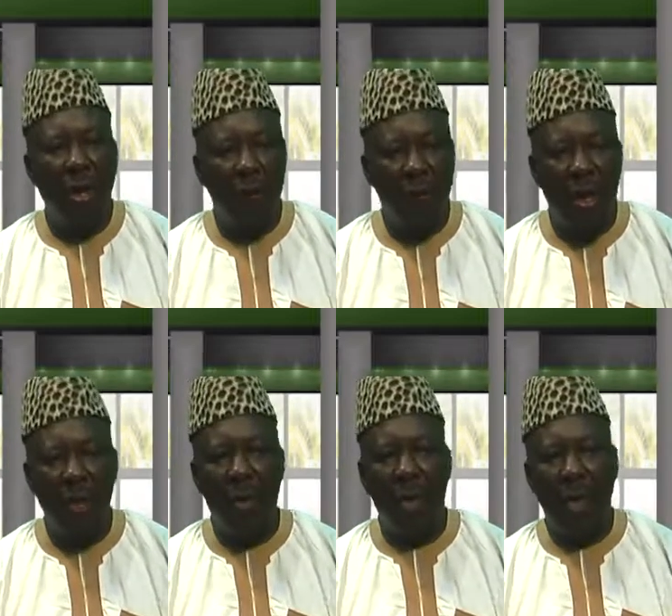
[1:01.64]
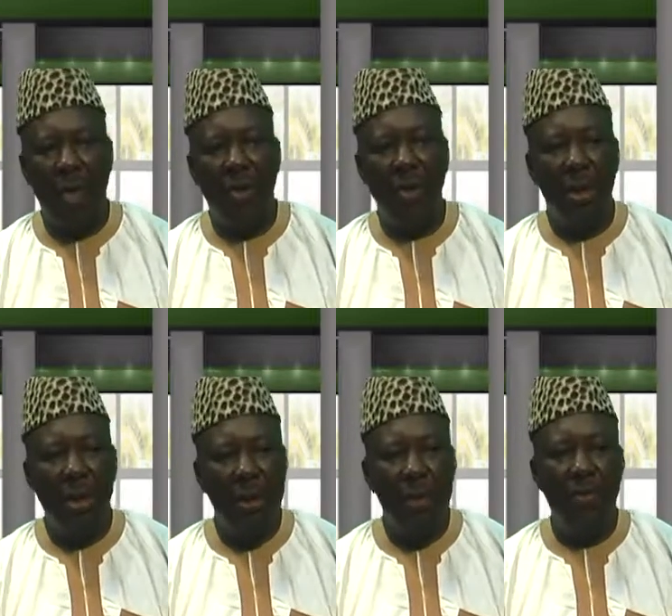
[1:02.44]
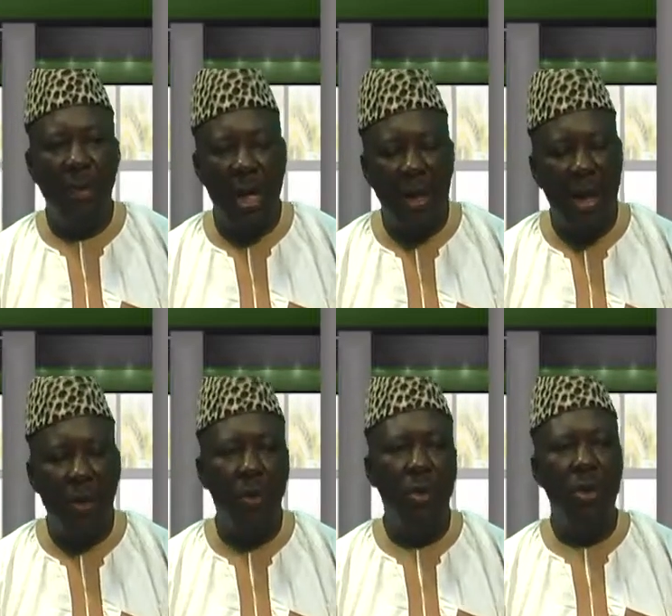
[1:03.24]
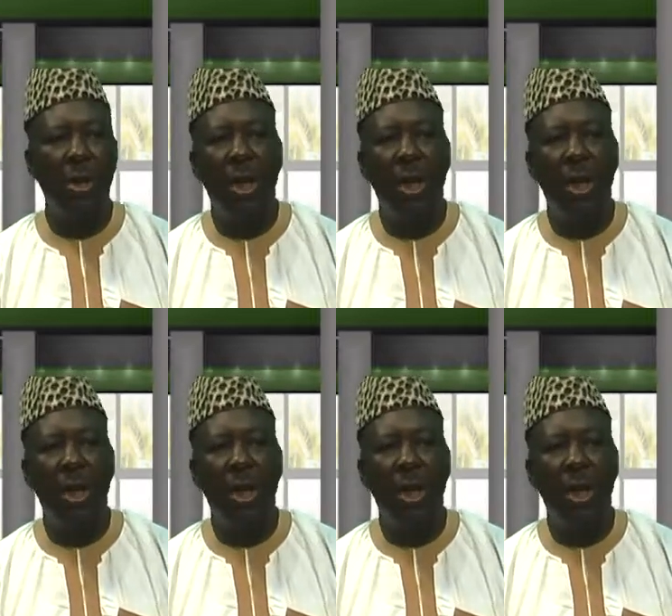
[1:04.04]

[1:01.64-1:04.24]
of that organization, let it be either roads,